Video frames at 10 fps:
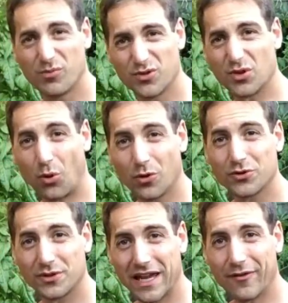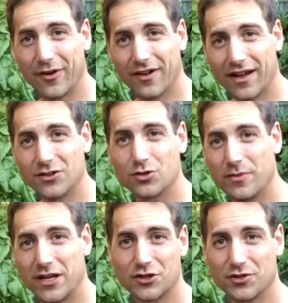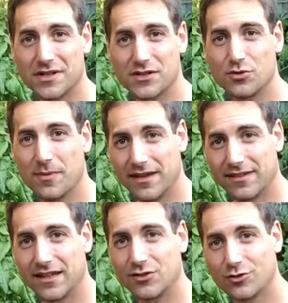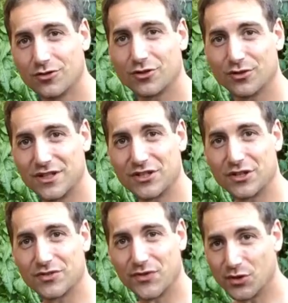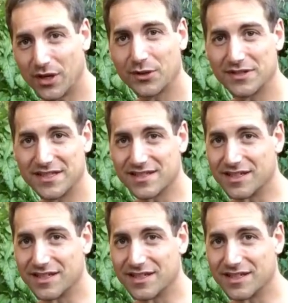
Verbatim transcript: how to put all together and to make sure that you maintain good conditions for your